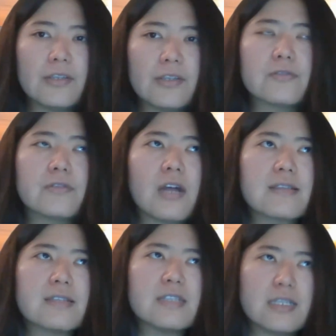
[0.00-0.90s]
you do
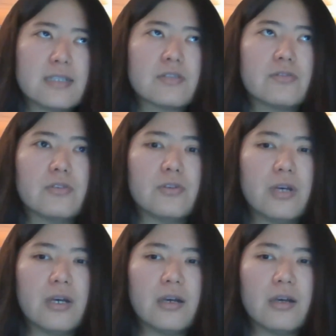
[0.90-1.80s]
not need
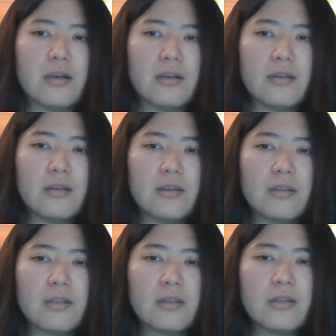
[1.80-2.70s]
to
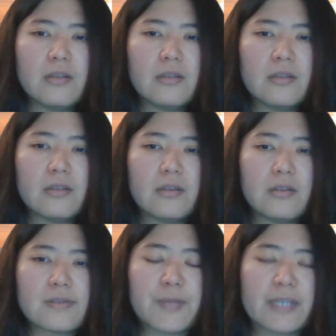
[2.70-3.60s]

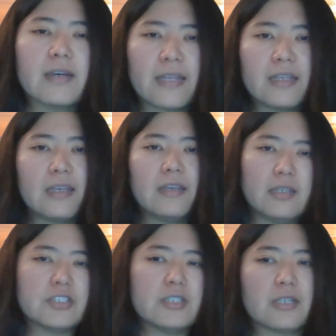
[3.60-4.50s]
speak any
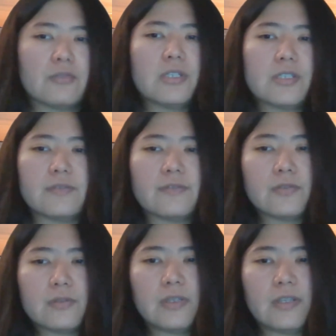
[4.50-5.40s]
Asian language
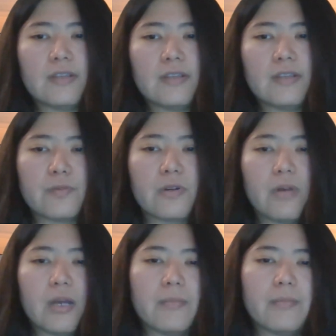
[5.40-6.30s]
in this
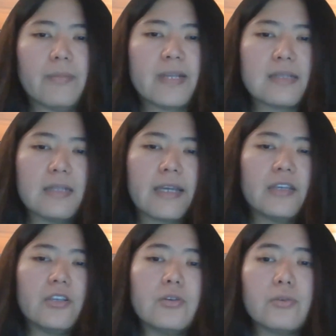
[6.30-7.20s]
program, but like
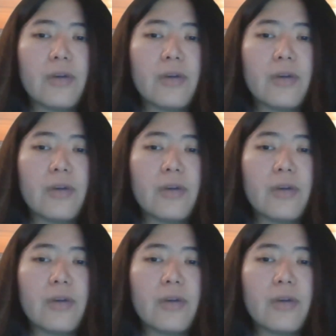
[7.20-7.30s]
you do